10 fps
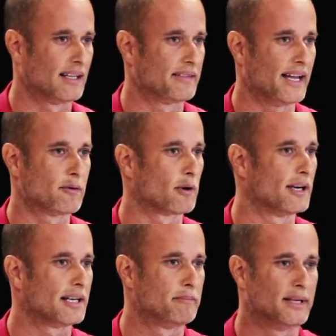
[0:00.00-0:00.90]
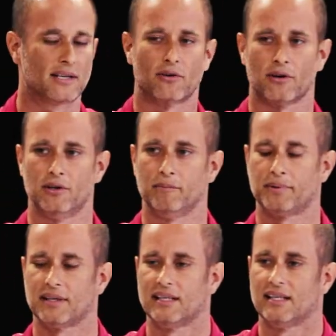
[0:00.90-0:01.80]
They were in a big
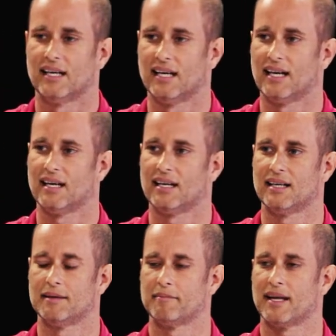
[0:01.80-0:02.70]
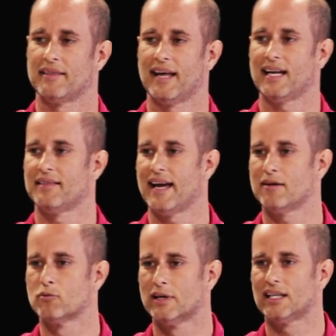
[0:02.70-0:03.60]
group. They
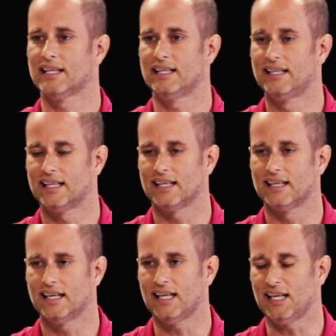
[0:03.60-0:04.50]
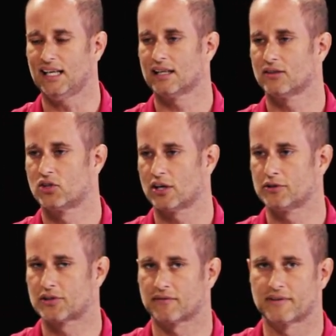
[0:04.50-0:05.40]
really didn't need
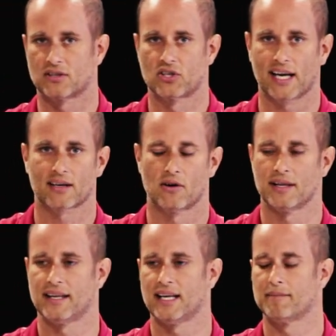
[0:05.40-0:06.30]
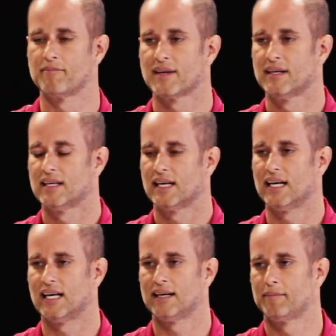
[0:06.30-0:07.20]
Joseph to check on them.
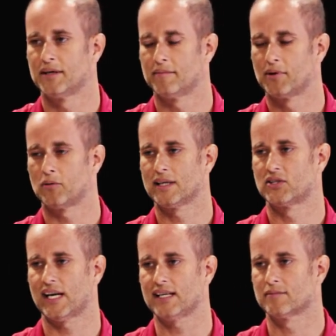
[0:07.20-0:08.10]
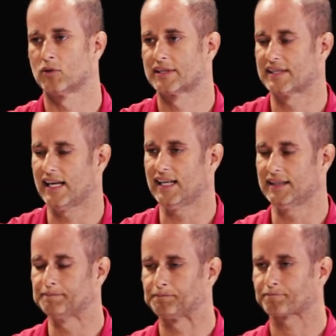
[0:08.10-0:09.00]
But what Jacob was
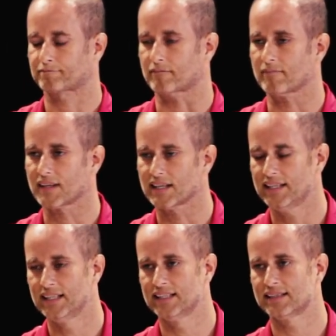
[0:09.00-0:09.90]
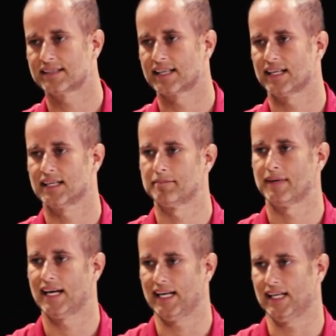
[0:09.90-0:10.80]
saying is,
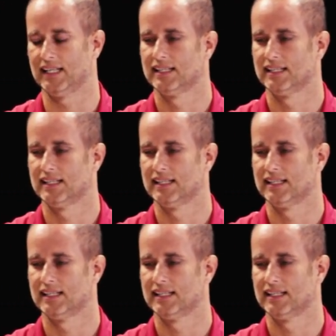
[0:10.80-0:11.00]
I